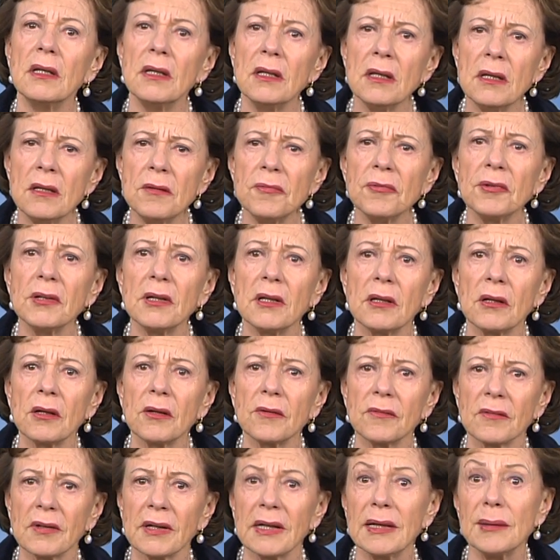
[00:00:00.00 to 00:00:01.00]
even in
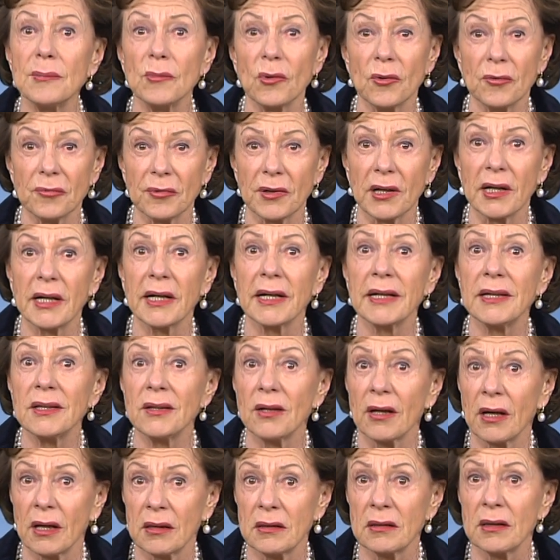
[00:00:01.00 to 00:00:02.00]
a time of high
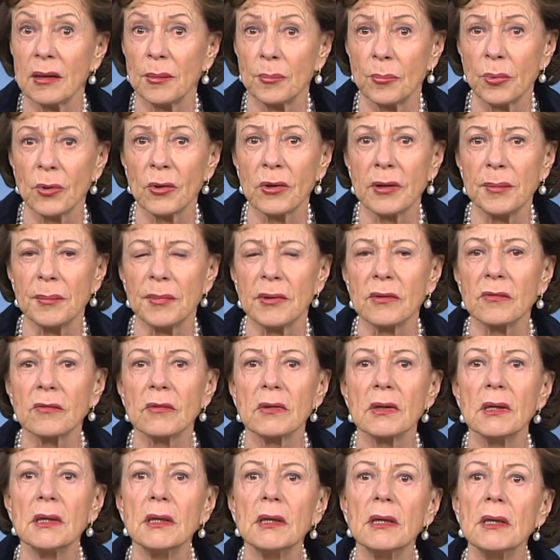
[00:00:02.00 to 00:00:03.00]
unemployment.
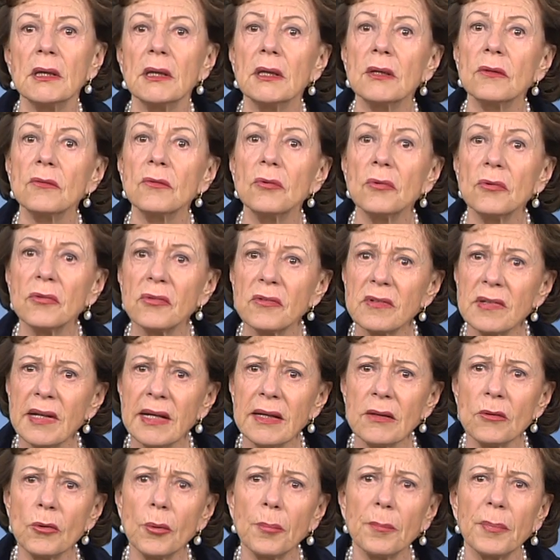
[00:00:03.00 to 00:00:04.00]
To
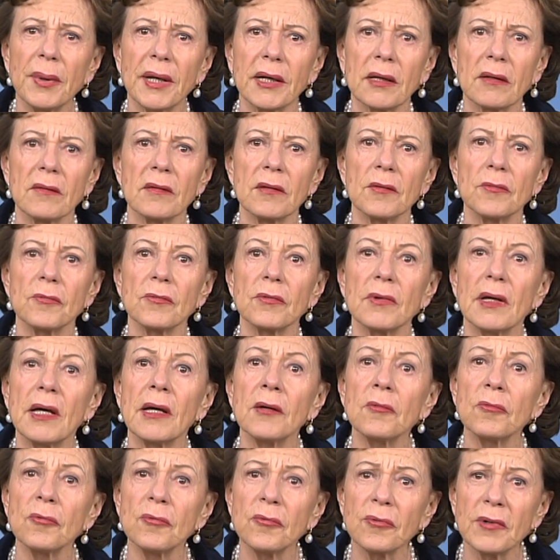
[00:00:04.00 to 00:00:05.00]
stay competitive
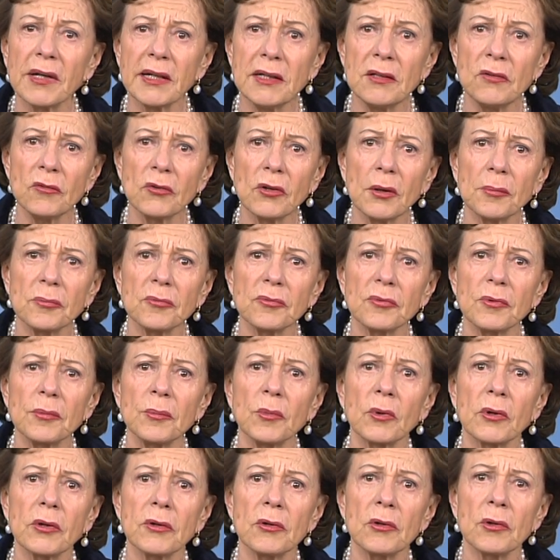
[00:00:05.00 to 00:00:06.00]
and find jobs for
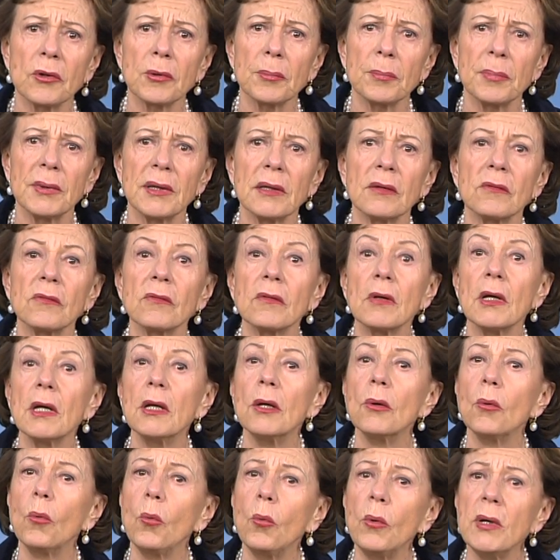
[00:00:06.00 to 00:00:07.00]
more Europeans,
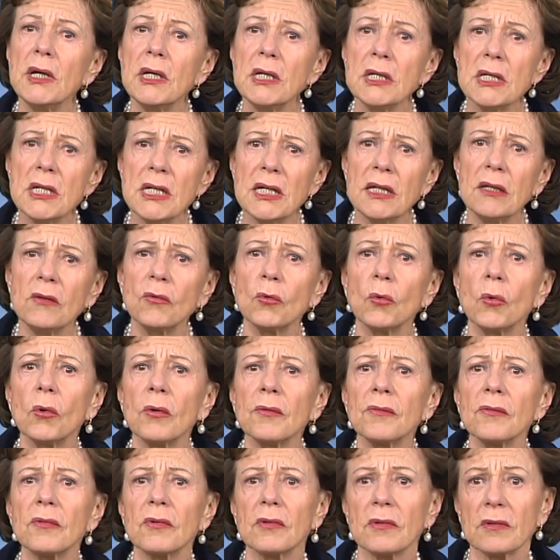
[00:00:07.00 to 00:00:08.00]
we need
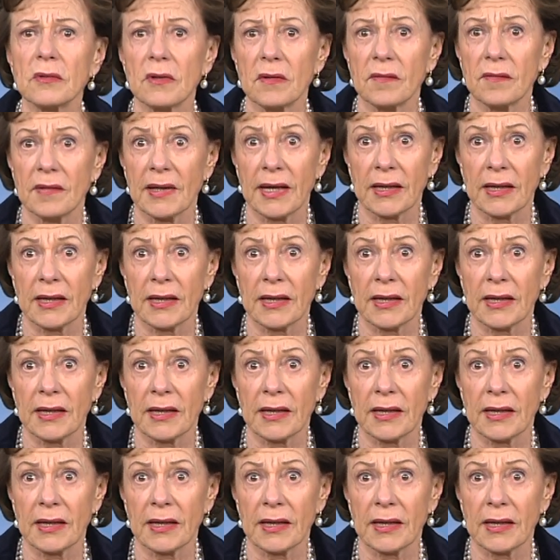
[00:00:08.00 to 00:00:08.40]
concerted